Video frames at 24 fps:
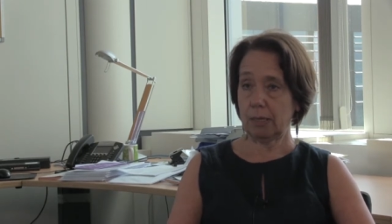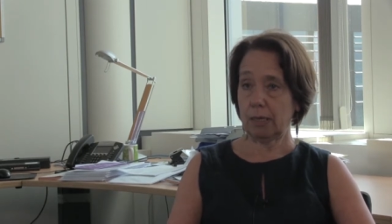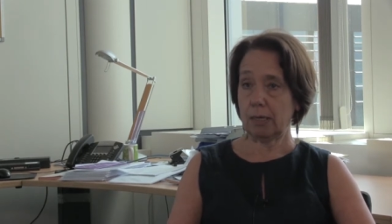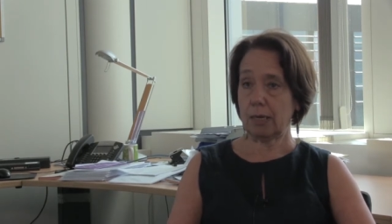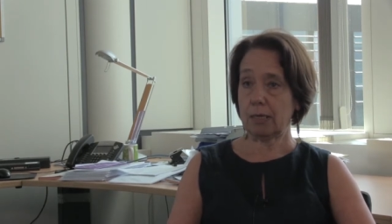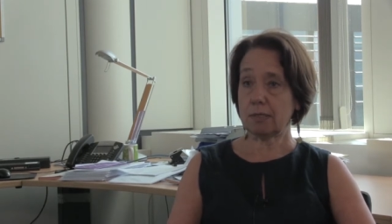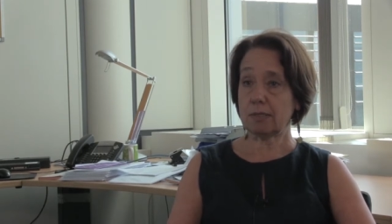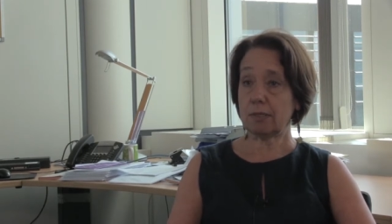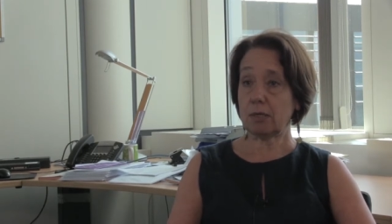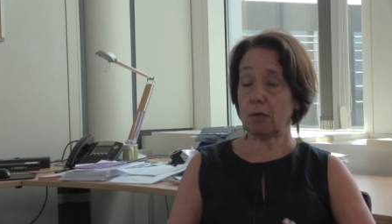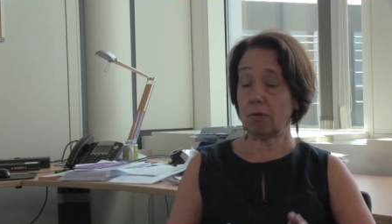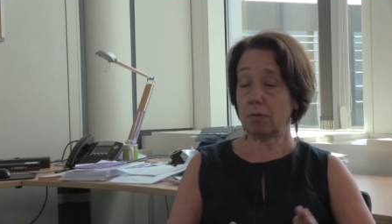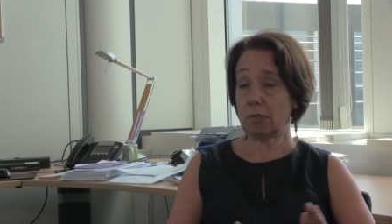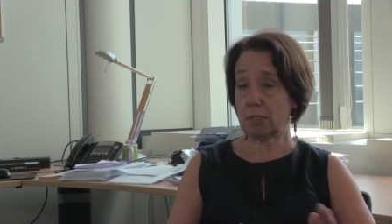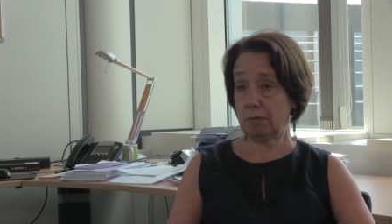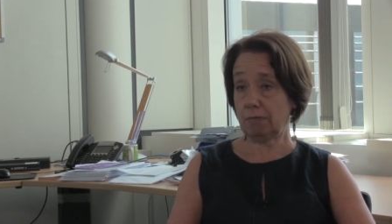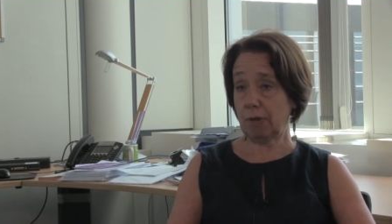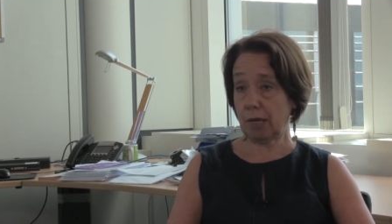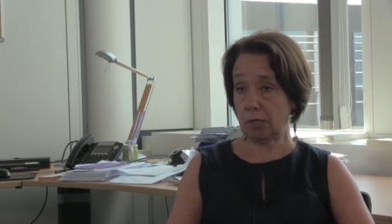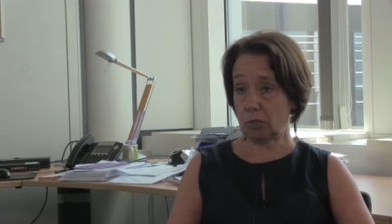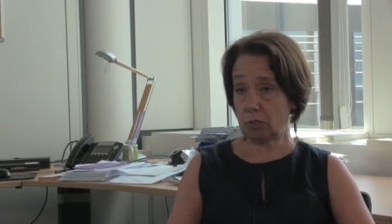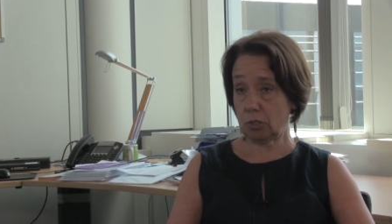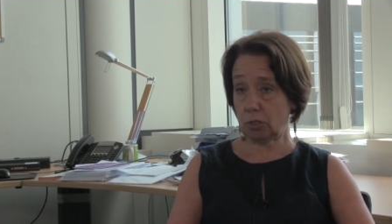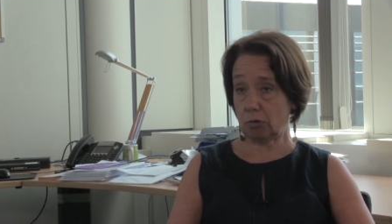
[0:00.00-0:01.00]
is that your
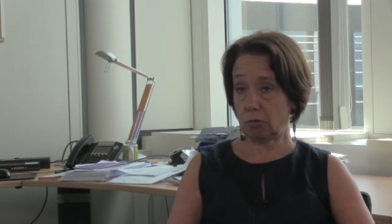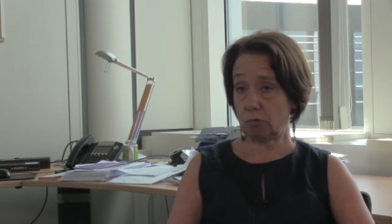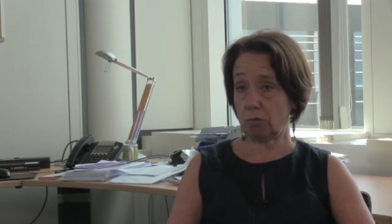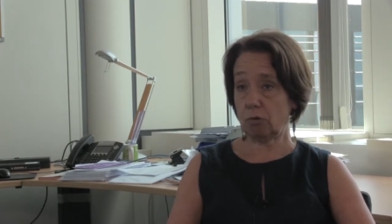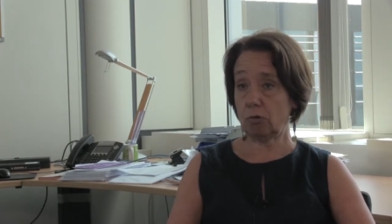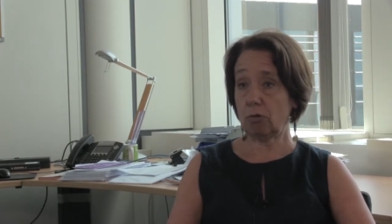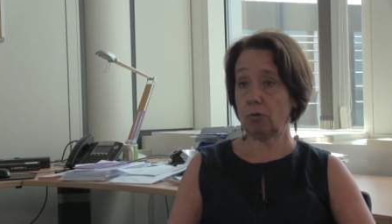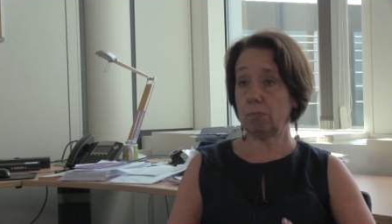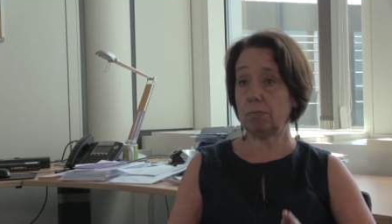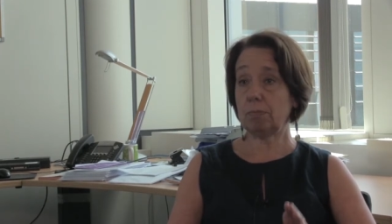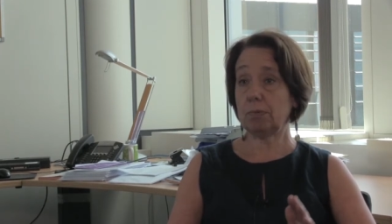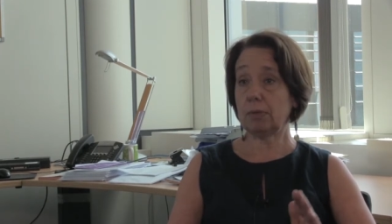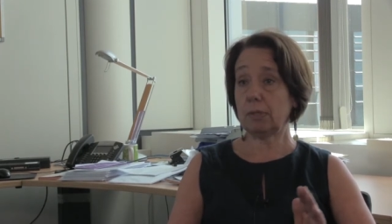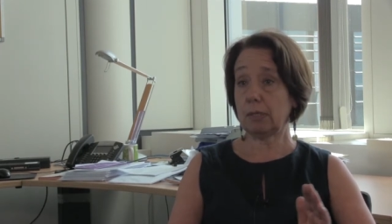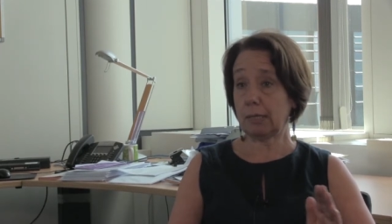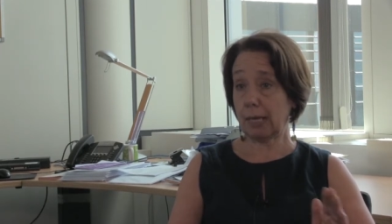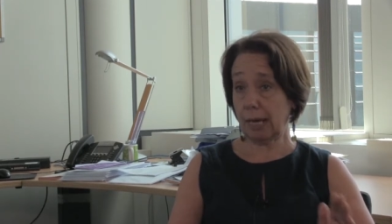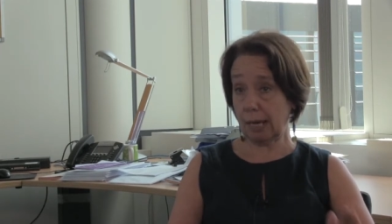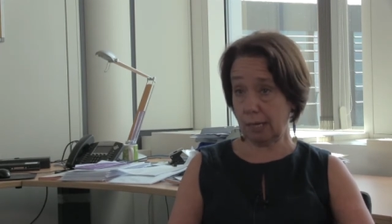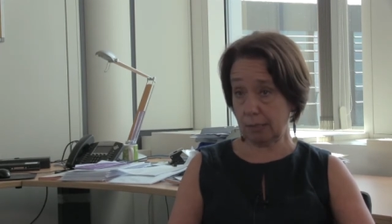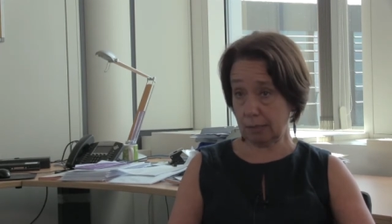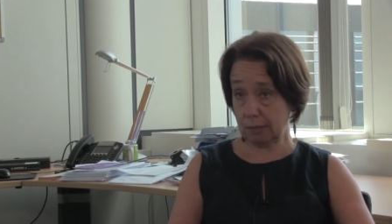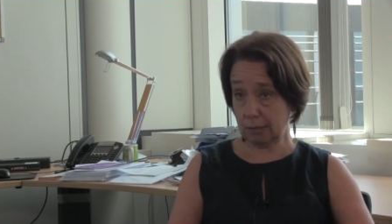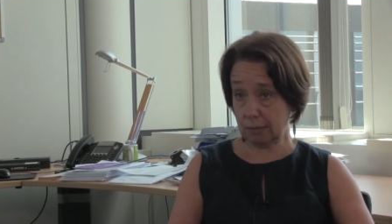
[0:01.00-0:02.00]
intervention group
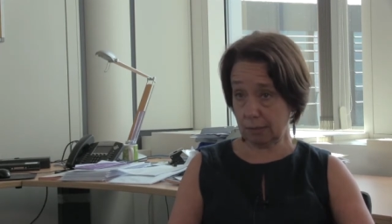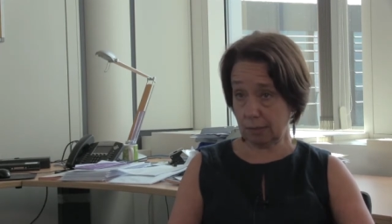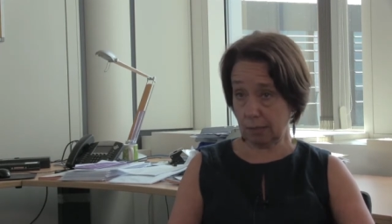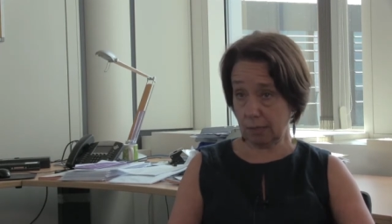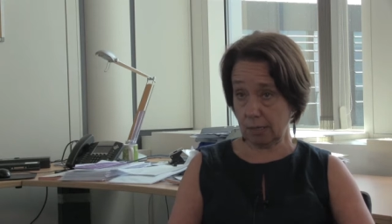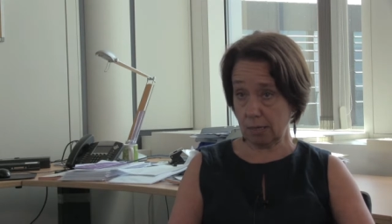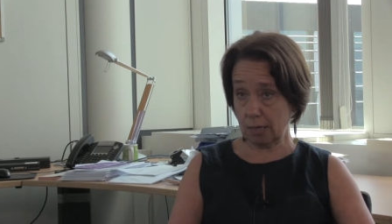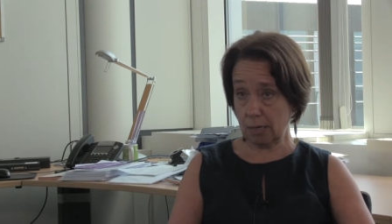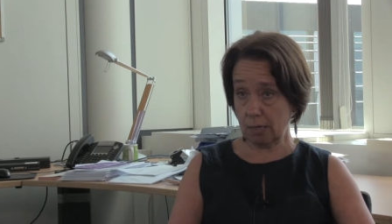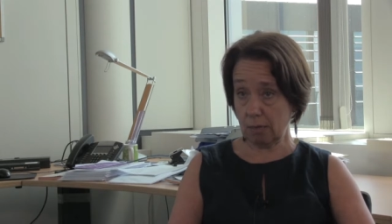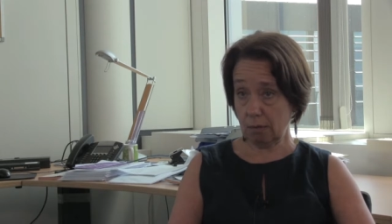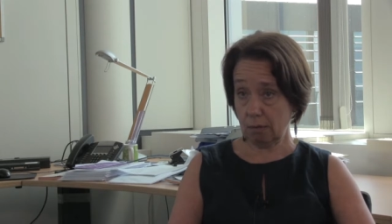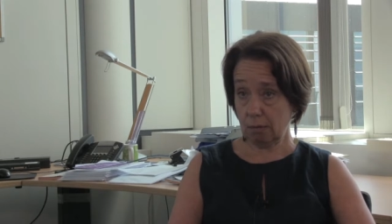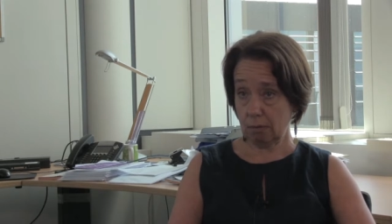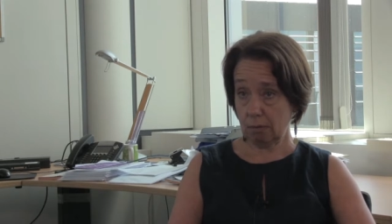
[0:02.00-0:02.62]
gets the